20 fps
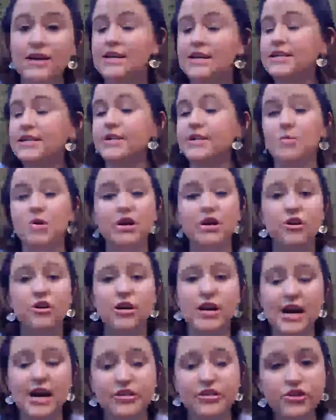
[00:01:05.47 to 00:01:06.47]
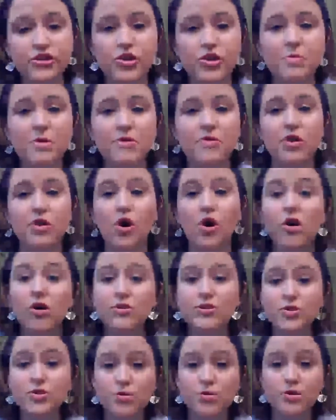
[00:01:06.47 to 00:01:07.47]
Some are international, but they're all
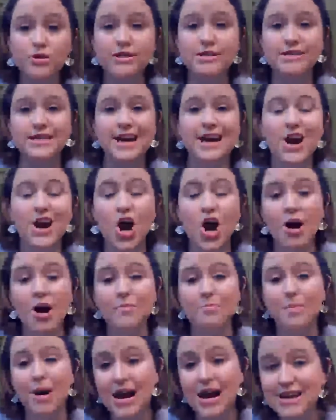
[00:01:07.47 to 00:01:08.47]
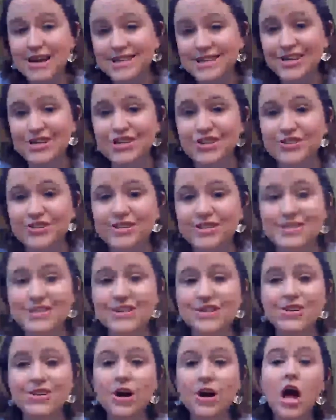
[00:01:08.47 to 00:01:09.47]
stories that caught my attention this
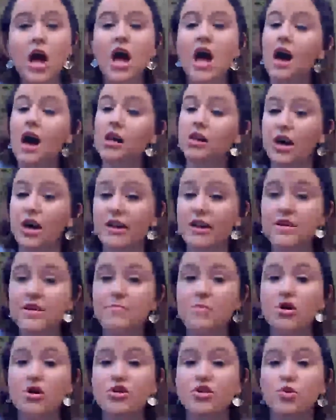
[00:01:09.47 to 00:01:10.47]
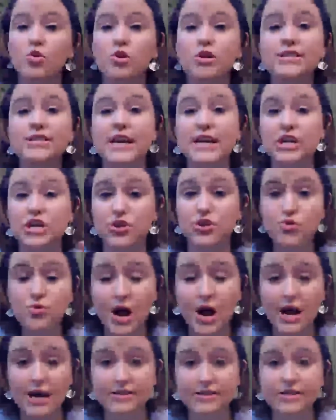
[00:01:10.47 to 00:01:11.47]
year. A lot of them are stories that you
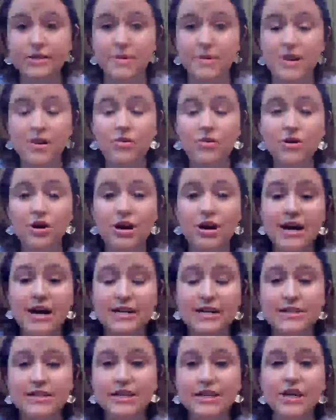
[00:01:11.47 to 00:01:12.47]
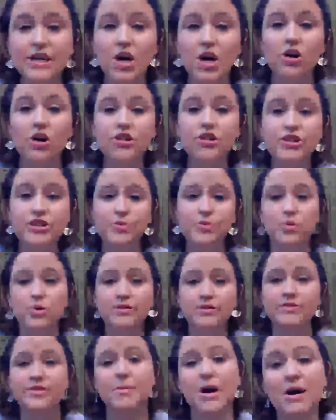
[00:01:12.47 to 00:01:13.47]
asked about on Ask an Ecologist, and we'll
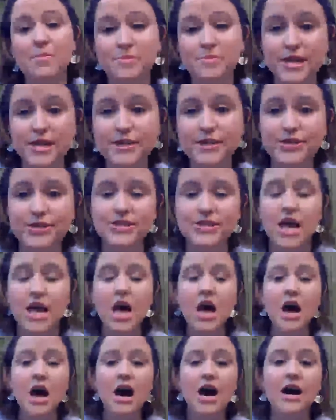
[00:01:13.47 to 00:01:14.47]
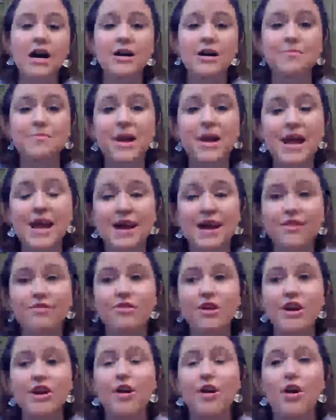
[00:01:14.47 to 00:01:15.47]
give some updates. And
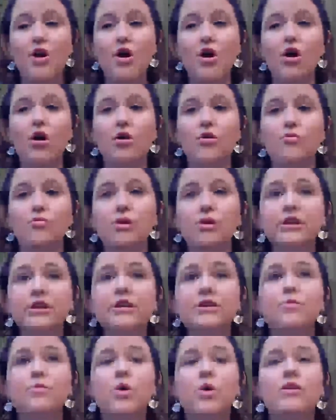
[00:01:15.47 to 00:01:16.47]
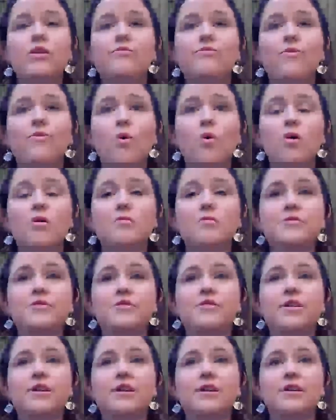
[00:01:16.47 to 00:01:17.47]
they are really what formed
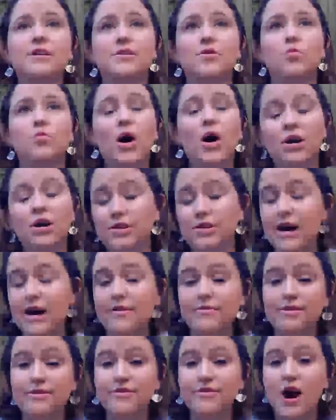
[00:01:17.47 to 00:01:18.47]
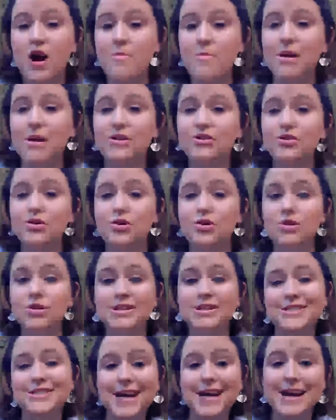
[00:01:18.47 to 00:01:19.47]
the wildlife
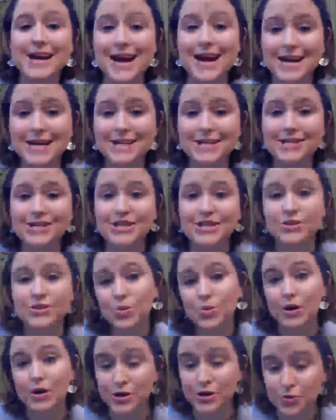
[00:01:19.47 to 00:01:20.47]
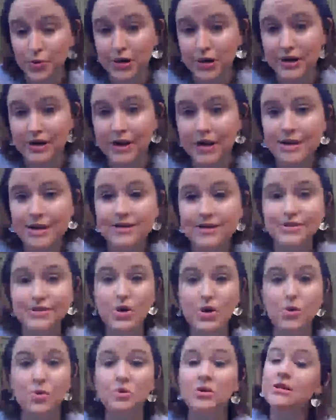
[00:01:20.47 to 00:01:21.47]
environmental zeitgeist in 2020.
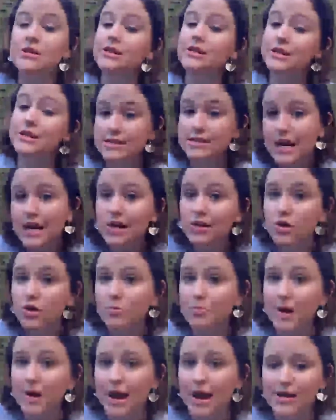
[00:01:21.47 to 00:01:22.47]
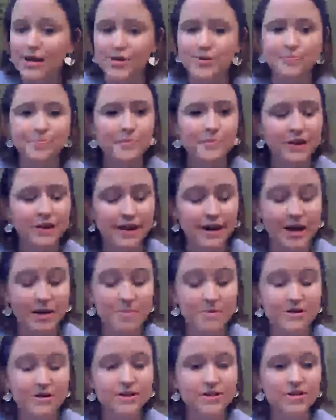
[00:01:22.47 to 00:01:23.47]
So let's take a look back. And I'm
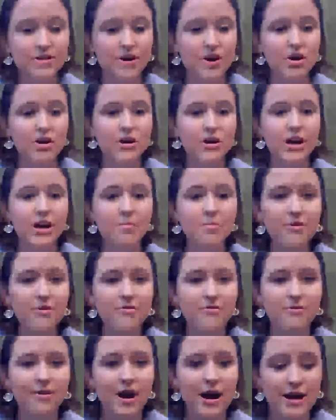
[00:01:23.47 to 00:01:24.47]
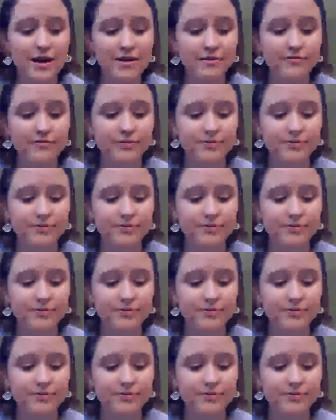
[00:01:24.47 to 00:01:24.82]
going to start number 5.